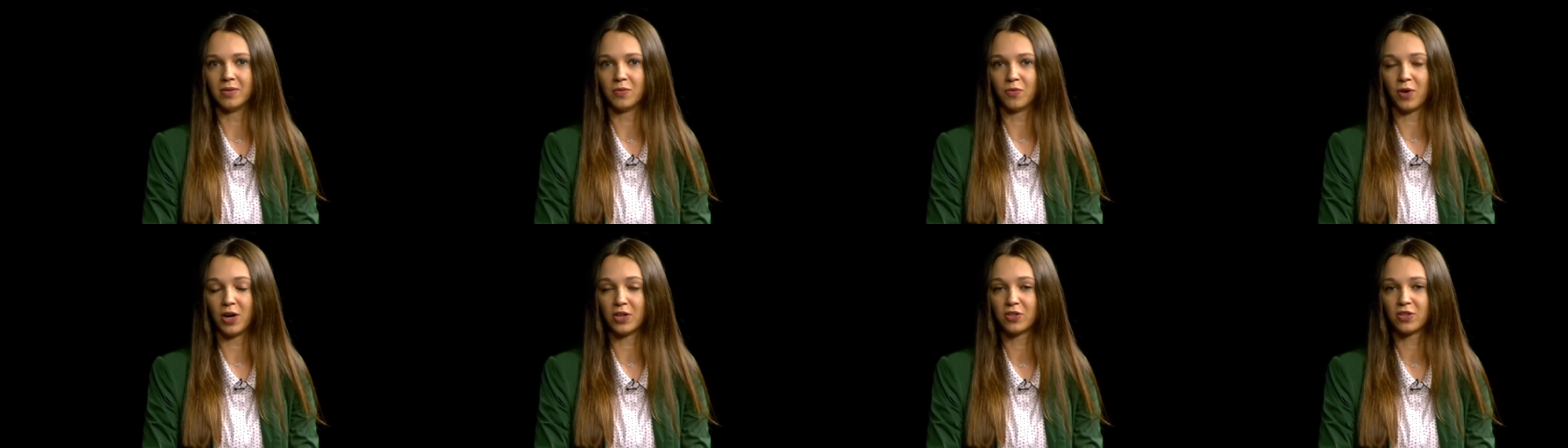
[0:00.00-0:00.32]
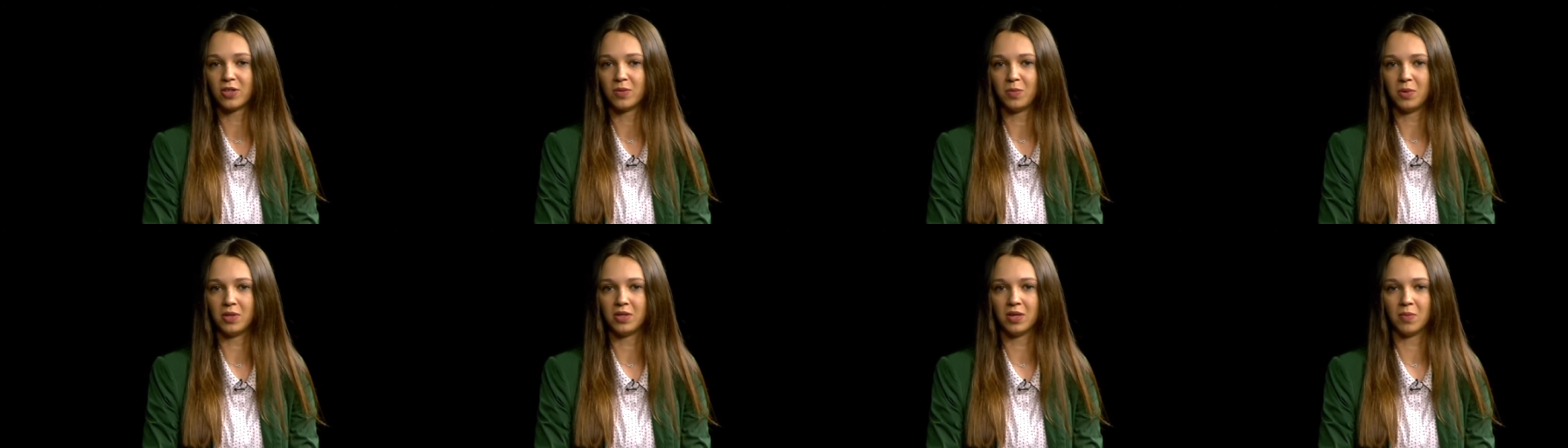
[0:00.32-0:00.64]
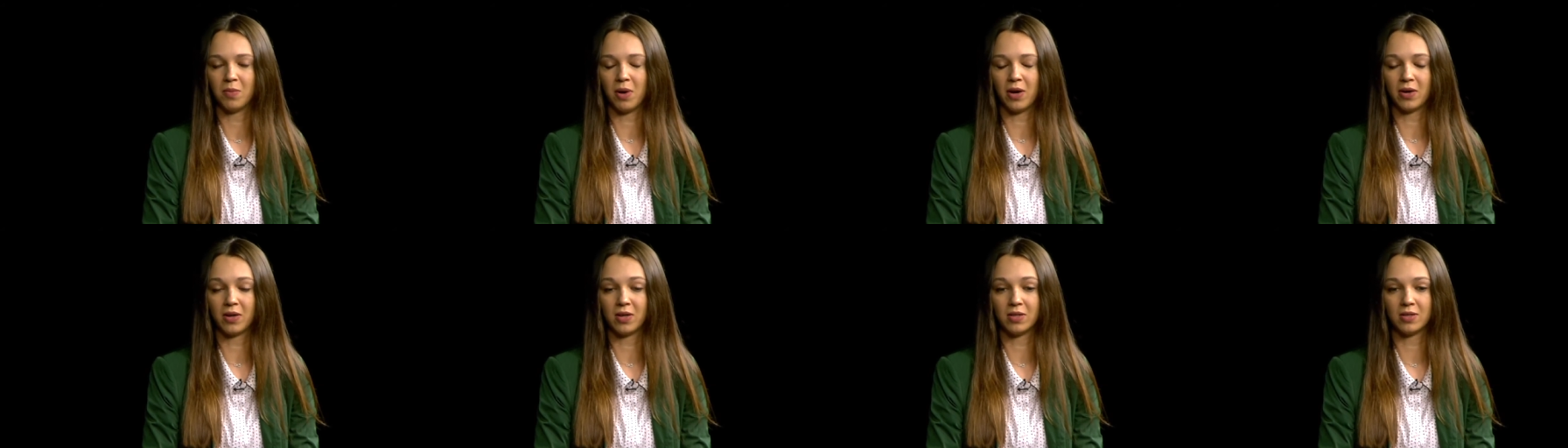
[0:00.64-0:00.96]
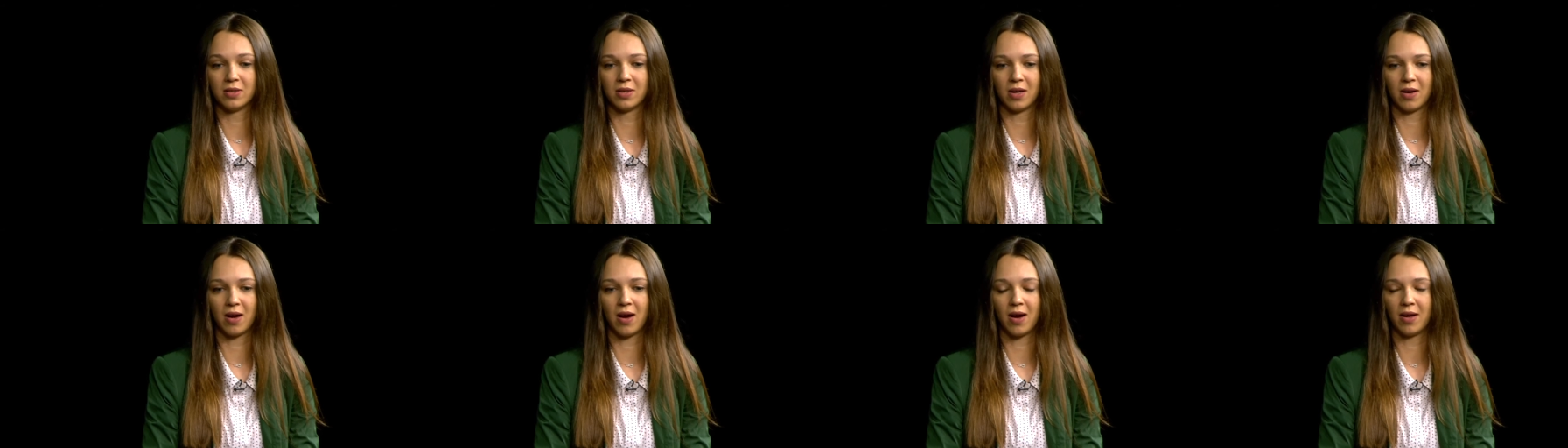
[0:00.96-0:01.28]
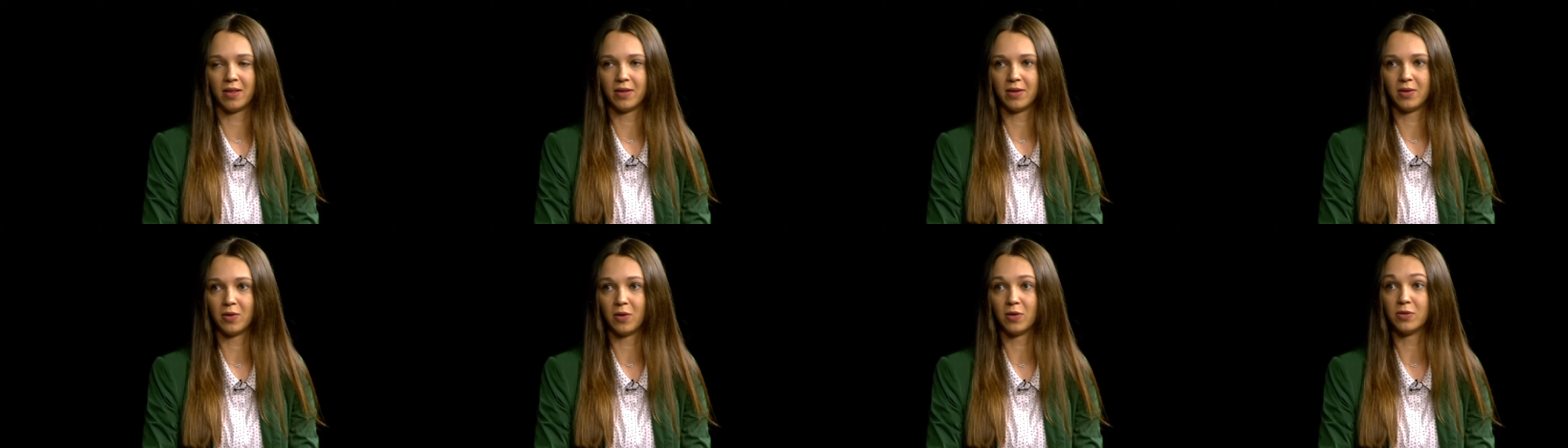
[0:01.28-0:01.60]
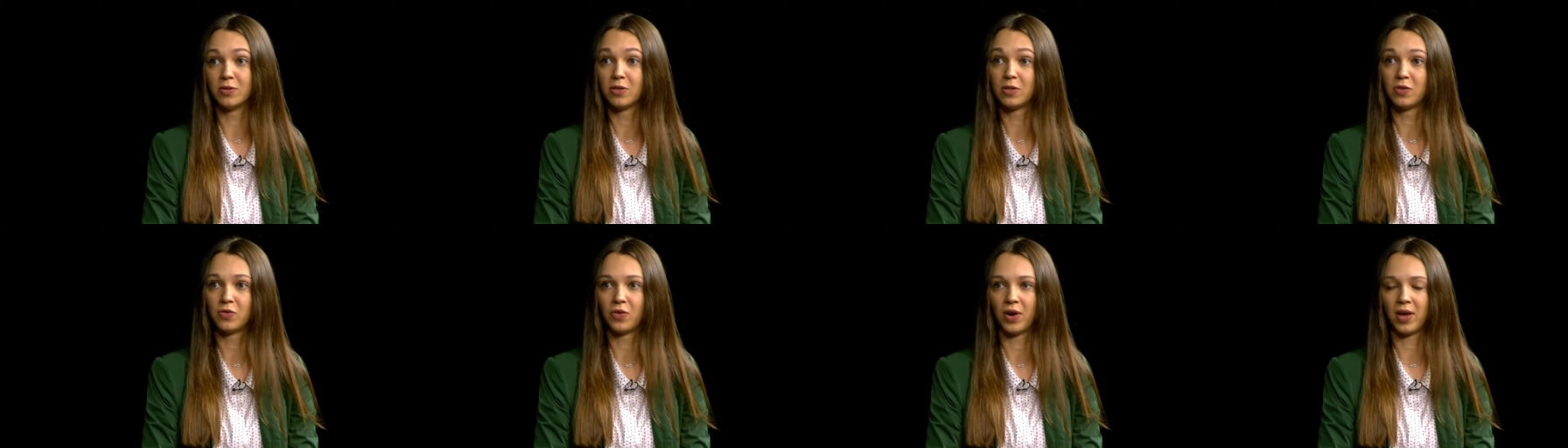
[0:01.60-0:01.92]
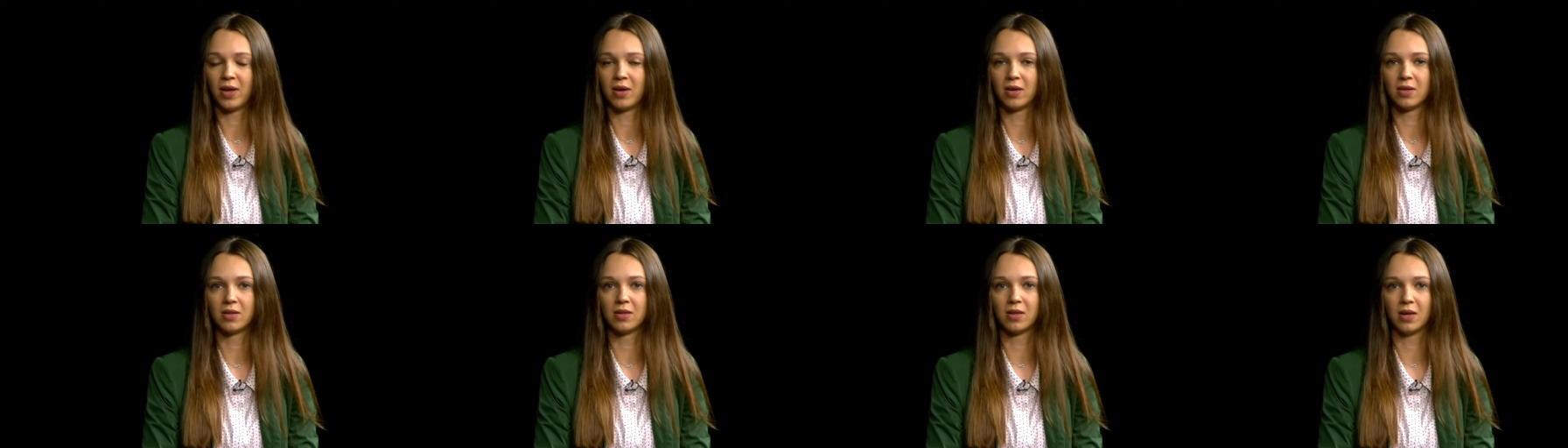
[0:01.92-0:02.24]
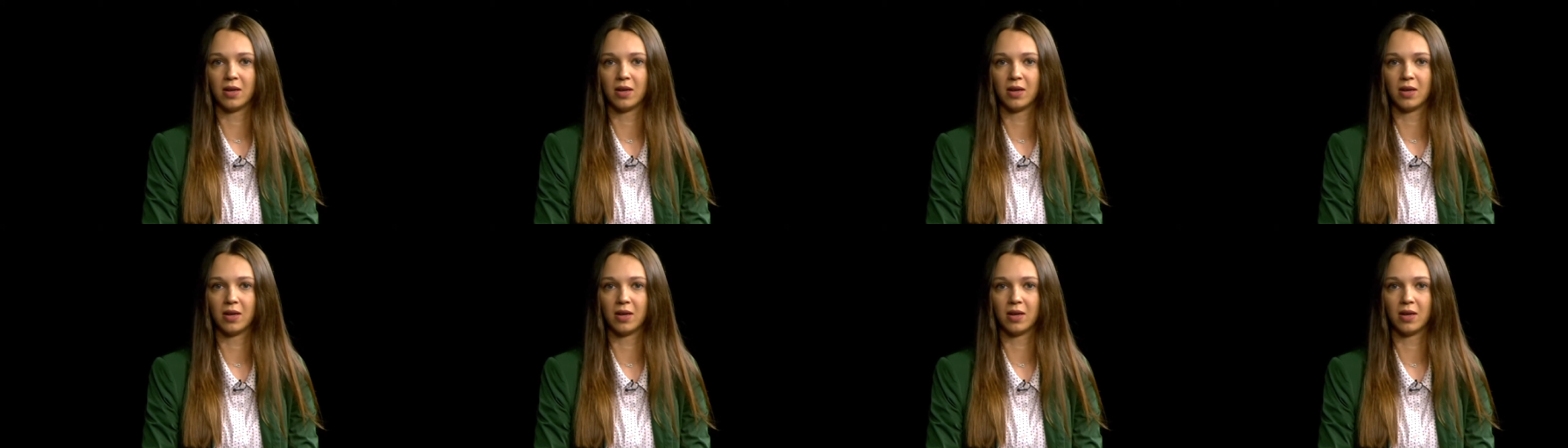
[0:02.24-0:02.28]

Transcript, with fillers: Russian media markets are highly concentrated.